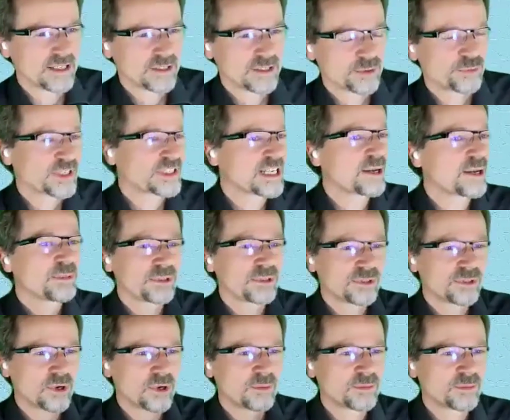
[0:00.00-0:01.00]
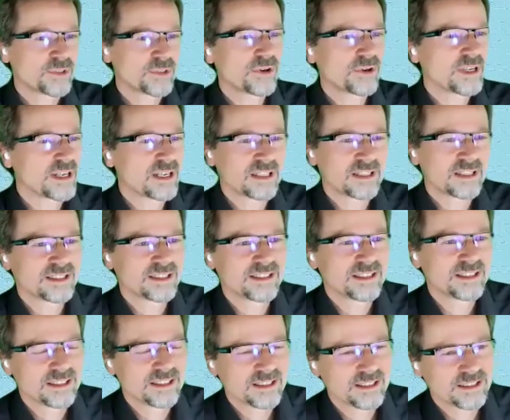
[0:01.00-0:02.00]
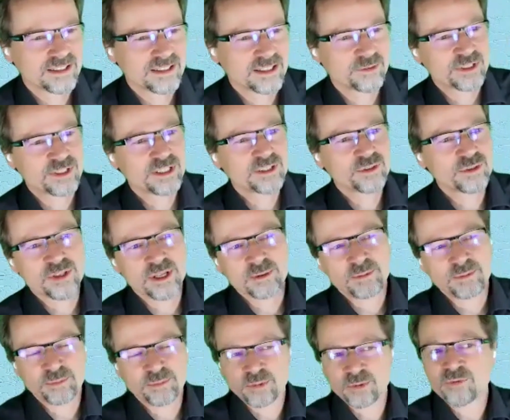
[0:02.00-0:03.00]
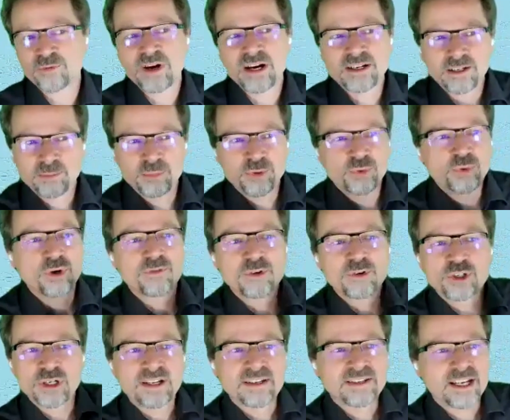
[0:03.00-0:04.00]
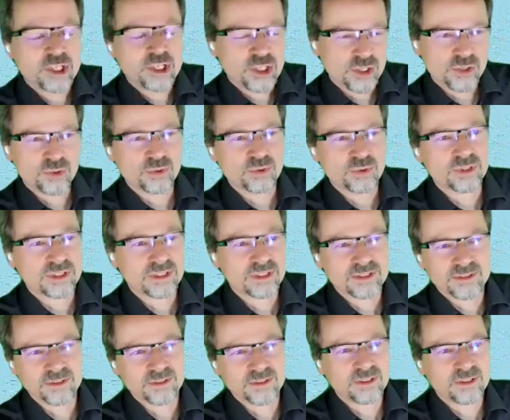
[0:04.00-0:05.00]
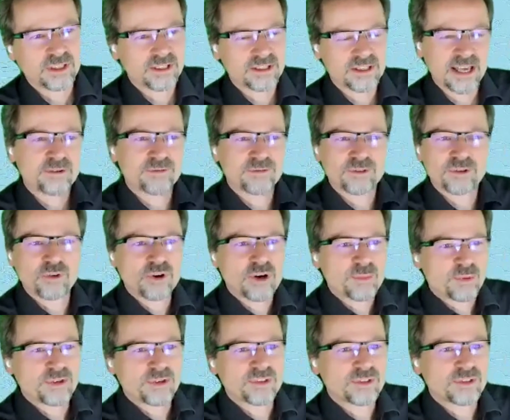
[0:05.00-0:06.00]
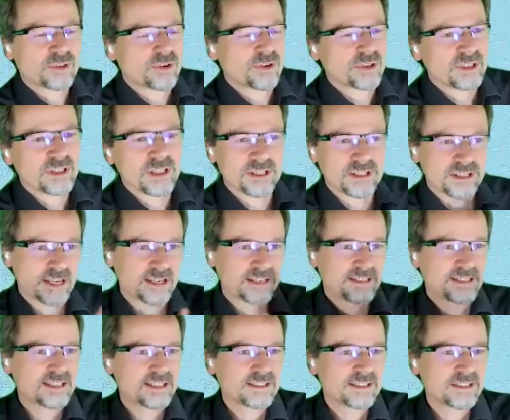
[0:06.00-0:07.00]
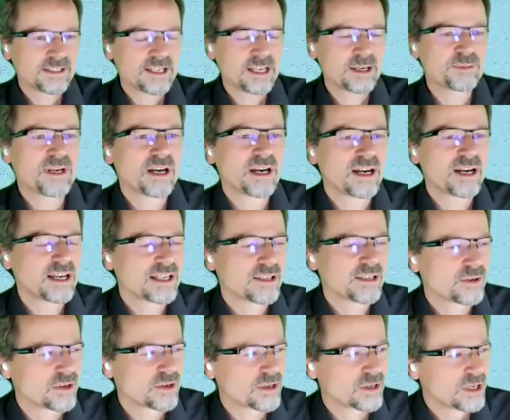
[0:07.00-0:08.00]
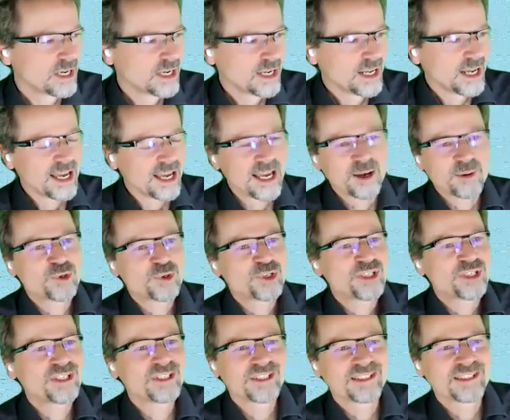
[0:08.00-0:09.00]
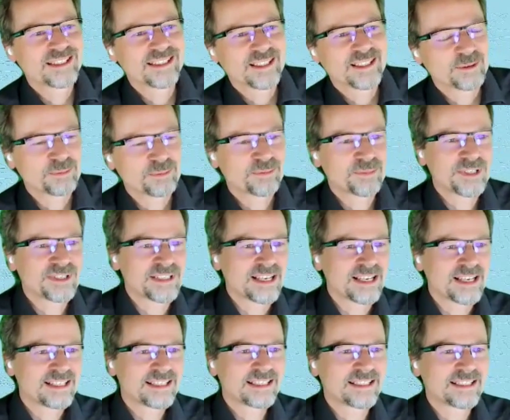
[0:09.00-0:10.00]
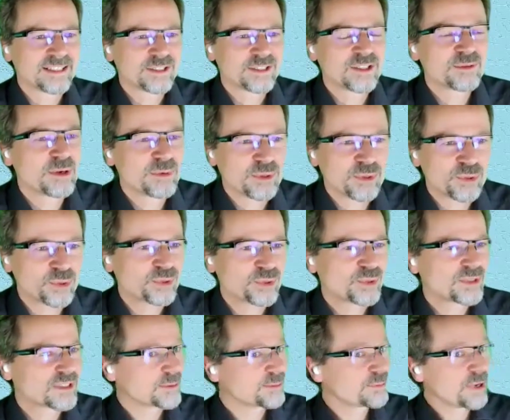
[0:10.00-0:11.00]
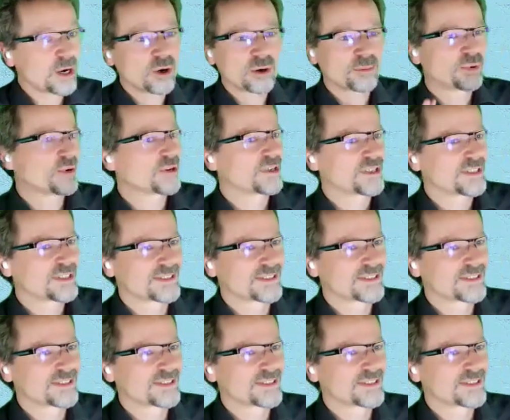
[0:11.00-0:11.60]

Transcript: So for example, Tom Sawyer in San Francisco, they provide a pure visualization tool. So they have no repository, they access the API, or MG presents SysML v2 tools in PowerPoint.